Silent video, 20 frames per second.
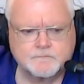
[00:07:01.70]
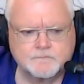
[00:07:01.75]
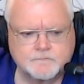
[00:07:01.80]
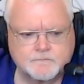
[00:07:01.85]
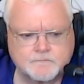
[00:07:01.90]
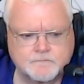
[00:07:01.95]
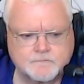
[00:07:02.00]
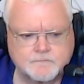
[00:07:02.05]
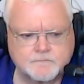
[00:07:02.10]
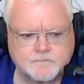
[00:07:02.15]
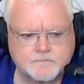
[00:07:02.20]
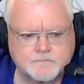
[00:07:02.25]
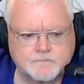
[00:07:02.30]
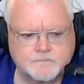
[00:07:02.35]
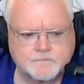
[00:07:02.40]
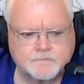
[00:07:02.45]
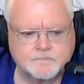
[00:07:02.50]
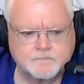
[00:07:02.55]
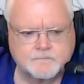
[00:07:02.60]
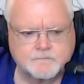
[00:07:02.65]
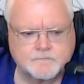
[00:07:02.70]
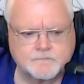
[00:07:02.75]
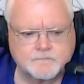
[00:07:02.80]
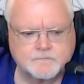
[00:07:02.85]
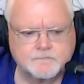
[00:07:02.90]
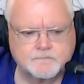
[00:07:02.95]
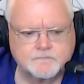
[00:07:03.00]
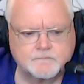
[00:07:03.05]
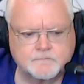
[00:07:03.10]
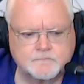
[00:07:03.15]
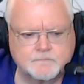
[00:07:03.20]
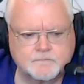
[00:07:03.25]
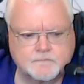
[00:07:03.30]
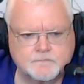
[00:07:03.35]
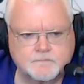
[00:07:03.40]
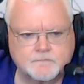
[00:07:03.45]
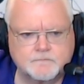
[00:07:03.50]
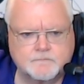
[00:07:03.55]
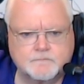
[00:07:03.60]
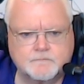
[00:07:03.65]

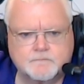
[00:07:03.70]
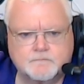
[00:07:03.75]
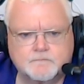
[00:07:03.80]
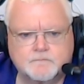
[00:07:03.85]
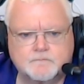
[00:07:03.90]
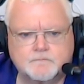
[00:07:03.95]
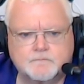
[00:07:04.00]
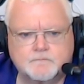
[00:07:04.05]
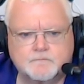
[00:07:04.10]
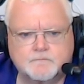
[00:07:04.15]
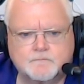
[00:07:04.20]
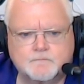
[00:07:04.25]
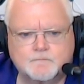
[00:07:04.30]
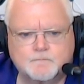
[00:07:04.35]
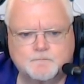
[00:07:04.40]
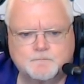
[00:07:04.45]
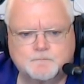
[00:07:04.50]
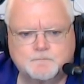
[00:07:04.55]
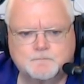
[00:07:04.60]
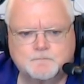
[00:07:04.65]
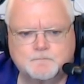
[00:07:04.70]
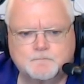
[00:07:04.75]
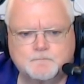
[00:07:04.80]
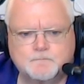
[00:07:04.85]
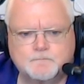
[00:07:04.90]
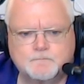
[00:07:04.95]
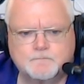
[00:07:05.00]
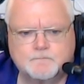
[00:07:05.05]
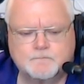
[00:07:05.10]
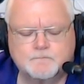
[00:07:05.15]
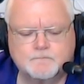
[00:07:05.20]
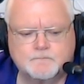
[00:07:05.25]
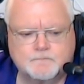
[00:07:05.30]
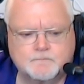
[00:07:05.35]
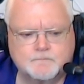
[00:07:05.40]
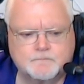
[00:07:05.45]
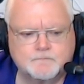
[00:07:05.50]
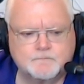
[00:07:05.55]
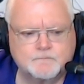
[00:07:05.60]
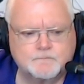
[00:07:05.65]

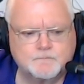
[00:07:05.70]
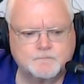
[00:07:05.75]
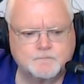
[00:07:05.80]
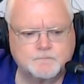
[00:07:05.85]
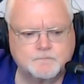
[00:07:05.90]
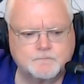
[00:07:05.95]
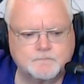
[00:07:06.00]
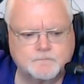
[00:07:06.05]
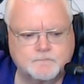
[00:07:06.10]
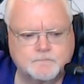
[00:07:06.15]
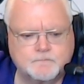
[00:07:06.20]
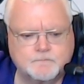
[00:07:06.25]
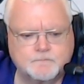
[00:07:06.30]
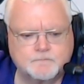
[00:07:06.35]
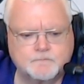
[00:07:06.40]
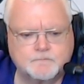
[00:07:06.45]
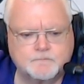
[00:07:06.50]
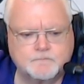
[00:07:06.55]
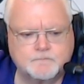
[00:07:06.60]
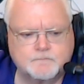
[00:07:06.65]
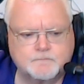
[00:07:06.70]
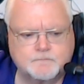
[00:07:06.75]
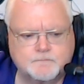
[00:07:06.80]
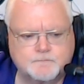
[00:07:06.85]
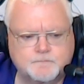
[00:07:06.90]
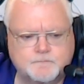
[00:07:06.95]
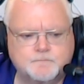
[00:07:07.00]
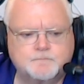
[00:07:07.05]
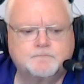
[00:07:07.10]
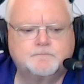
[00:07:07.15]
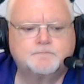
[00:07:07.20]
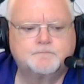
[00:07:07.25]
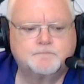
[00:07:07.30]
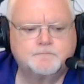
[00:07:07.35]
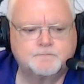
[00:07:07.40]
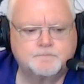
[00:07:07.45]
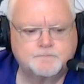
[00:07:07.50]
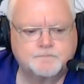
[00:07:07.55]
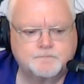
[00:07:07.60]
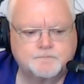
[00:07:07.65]

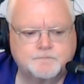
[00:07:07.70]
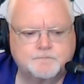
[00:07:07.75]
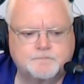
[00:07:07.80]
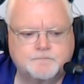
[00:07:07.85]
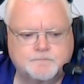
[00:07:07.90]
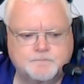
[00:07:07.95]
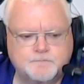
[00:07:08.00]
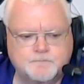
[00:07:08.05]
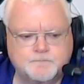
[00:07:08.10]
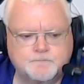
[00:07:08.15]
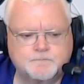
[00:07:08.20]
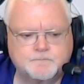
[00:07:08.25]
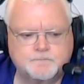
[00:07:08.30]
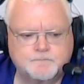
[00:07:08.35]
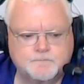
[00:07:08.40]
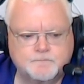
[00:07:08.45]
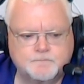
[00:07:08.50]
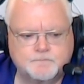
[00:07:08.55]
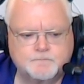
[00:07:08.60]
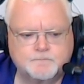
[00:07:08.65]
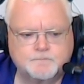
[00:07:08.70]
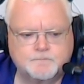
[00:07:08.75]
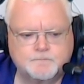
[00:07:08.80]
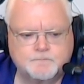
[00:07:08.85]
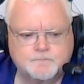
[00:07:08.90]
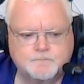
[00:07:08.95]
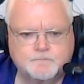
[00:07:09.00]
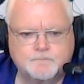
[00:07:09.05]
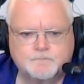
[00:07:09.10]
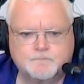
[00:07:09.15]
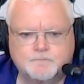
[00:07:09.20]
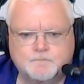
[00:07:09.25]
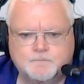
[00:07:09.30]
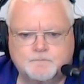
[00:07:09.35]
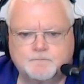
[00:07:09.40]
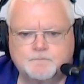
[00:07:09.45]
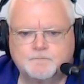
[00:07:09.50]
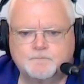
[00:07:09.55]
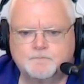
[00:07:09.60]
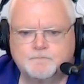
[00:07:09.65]
The person shown says nothing.